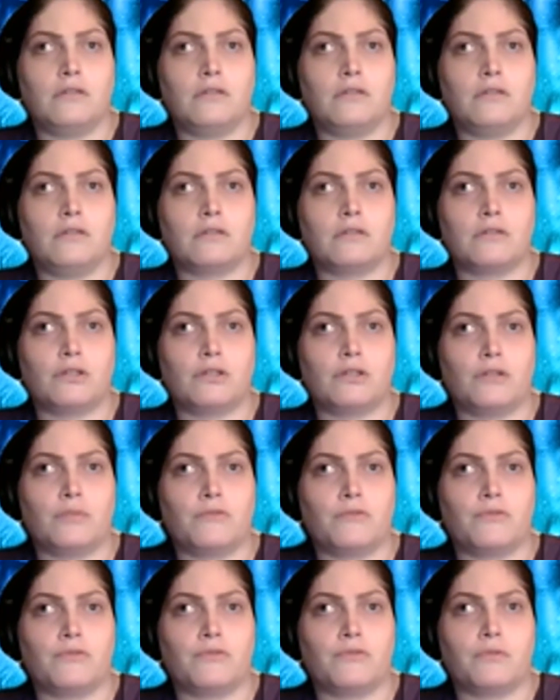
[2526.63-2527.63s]
or the year
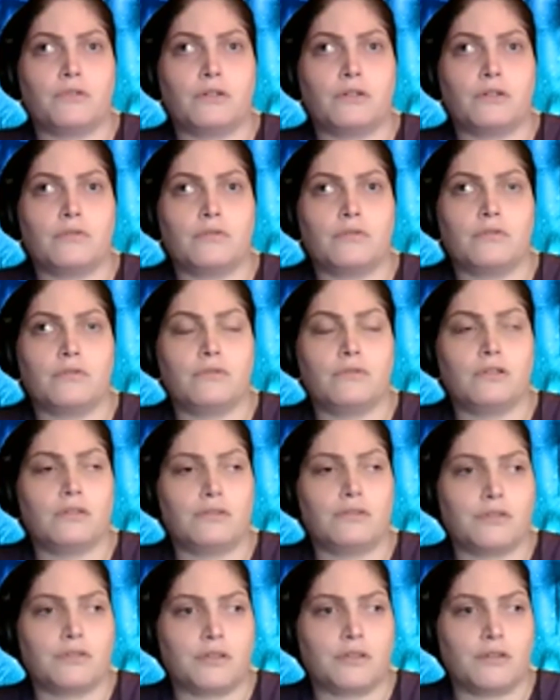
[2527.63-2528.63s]
before. One
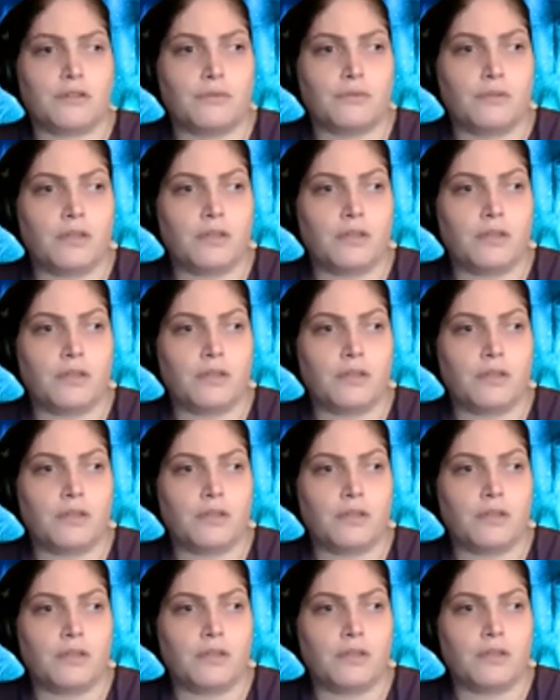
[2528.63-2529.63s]
of the two.
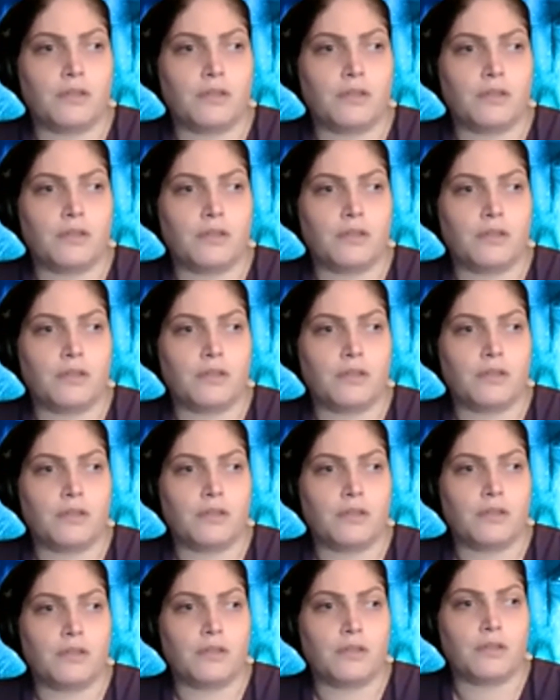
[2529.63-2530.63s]
I done,
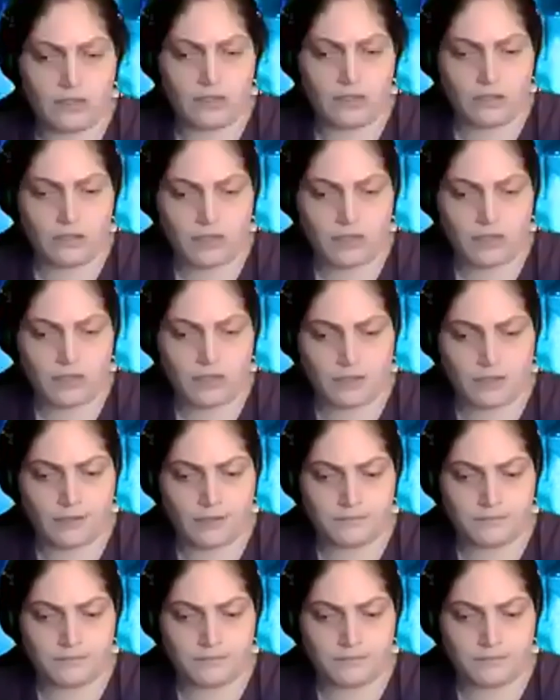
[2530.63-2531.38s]
uh,